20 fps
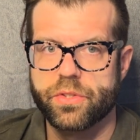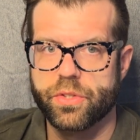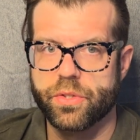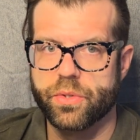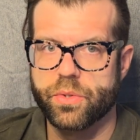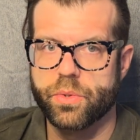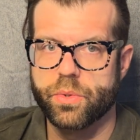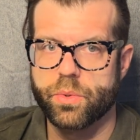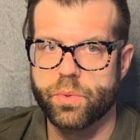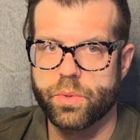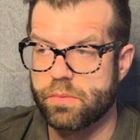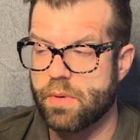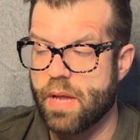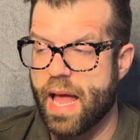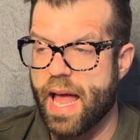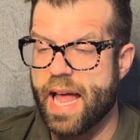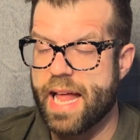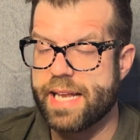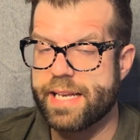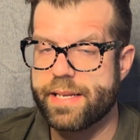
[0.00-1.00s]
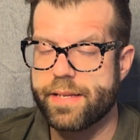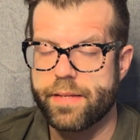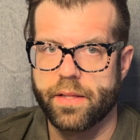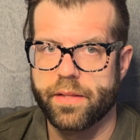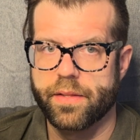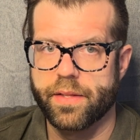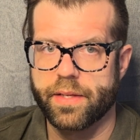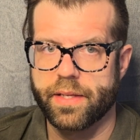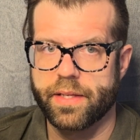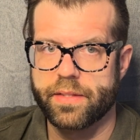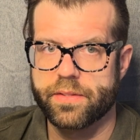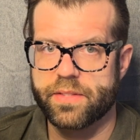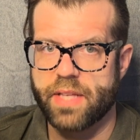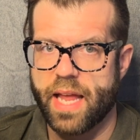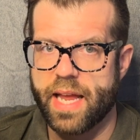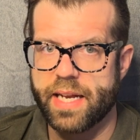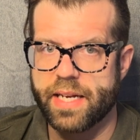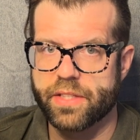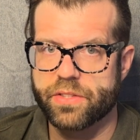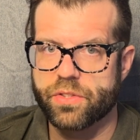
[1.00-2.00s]
to end these
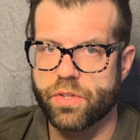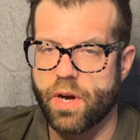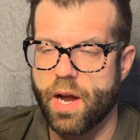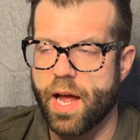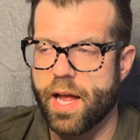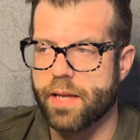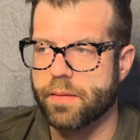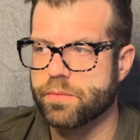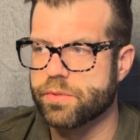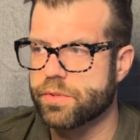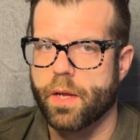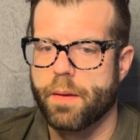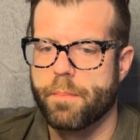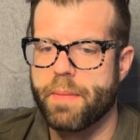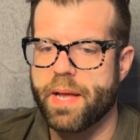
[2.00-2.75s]
heinous crimes.